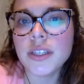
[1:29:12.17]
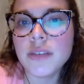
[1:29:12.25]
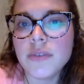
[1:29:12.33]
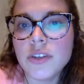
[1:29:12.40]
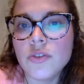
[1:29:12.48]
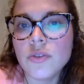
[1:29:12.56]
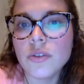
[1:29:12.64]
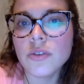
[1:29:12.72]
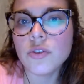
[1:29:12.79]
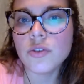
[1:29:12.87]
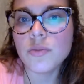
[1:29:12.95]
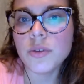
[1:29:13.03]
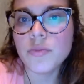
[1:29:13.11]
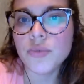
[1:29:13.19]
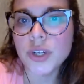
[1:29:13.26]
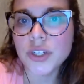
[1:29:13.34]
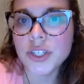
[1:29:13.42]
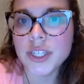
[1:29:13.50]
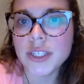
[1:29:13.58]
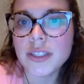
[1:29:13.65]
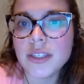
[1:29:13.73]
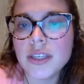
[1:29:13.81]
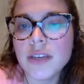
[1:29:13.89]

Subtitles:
individuals to be prejudiced